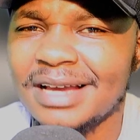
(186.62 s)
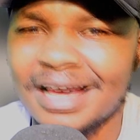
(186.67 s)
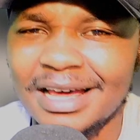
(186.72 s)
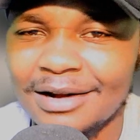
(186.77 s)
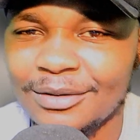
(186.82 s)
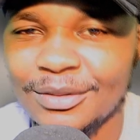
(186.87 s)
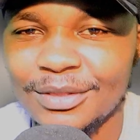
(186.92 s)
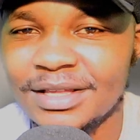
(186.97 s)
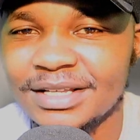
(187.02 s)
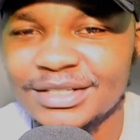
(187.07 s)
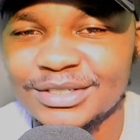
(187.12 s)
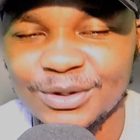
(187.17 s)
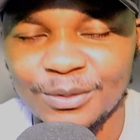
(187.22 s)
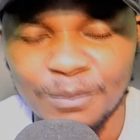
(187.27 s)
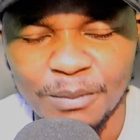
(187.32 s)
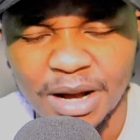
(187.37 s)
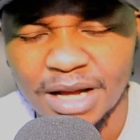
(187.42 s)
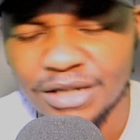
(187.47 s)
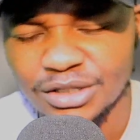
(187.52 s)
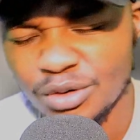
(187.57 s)
I don't think so,
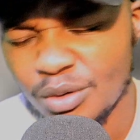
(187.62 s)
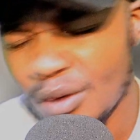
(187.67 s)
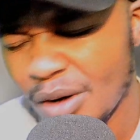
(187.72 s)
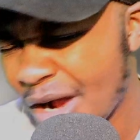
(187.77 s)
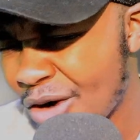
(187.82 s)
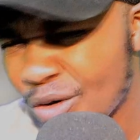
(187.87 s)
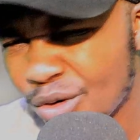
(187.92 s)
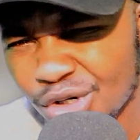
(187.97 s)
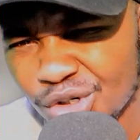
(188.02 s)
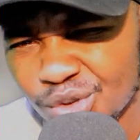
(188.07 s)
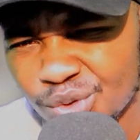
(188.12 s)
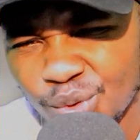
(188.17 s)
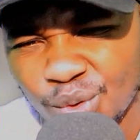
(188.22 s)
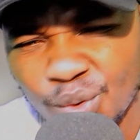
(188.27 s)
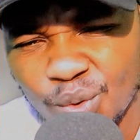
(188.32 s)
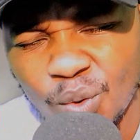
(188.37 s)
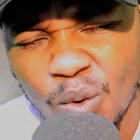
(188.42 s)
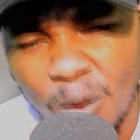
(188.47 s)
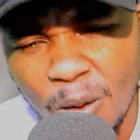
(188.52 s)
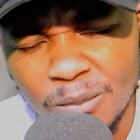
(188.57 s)
but according to
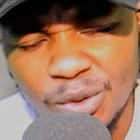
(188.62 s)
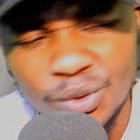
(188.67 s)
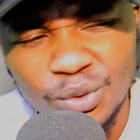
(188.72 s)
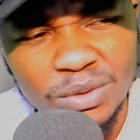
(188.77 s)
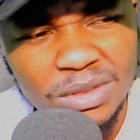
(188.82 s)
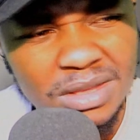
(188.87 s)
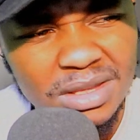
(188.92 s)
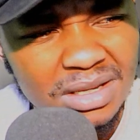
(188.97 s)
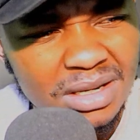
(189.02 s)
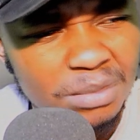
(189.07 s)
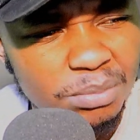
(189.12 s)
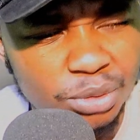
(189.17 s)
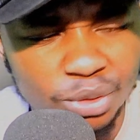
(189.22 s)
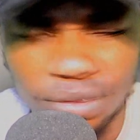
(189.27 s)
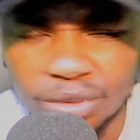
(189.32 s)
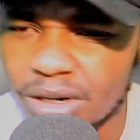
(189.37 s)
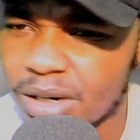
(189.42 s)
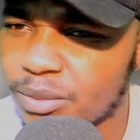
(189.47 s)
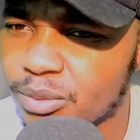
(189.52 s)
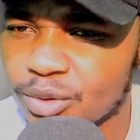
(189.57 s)
you, whom do you think
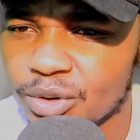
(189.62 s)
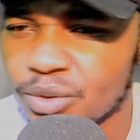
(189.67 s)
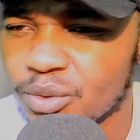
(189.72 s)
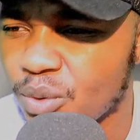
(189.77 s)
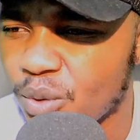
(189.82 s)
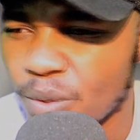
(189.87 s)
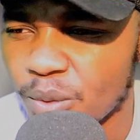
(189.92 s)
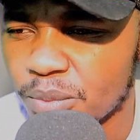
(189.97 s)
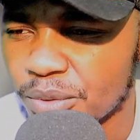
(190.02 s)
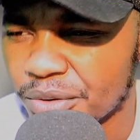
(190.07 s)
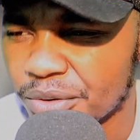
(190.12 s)
broke up with who,